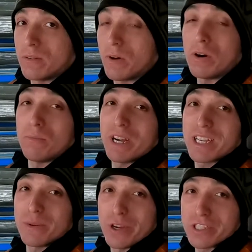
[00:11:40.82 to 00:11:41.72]
Well, I'm
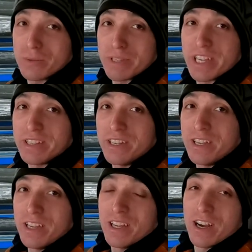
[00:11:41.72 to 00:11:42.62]
back in the workshop again.
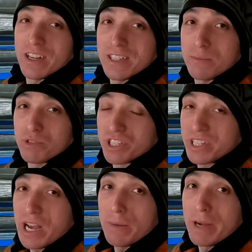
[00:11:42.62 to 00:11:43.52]
I ended up bringing
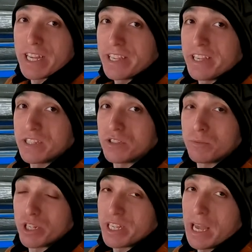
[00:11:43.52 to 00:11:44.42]
the car back here to
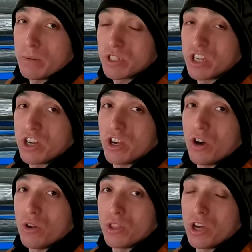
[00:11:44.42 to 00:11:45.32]
put a cable tie
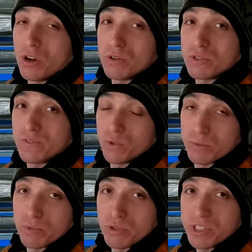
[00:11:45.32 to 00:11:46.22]
on the hose for
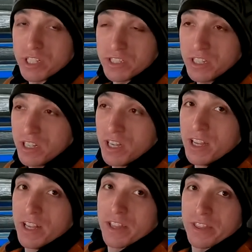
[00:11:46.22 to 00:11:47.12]
the boost sensor.
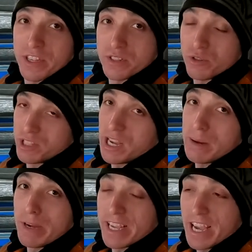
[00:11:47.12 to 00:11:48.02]
Then took the
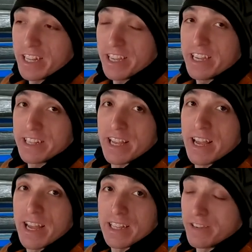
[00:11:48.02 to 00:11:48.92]
car back out again
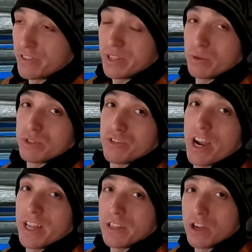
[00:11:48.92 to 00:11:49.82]
and everything was
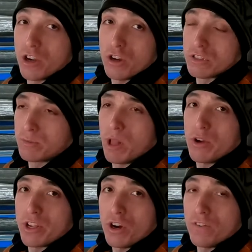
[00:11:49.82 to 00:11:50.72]
great. No hoses
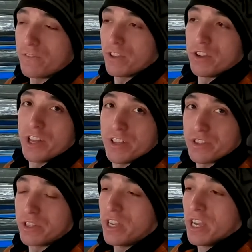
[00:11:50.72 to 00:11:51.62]
blowing off, no
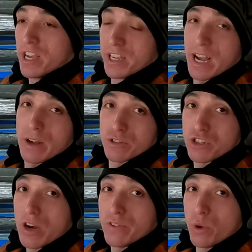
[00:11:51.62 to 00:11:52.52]
nothing. Car was
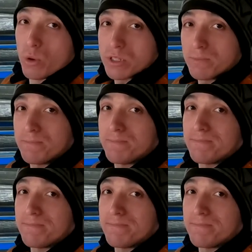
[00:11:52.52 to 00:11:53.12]
driving awesome.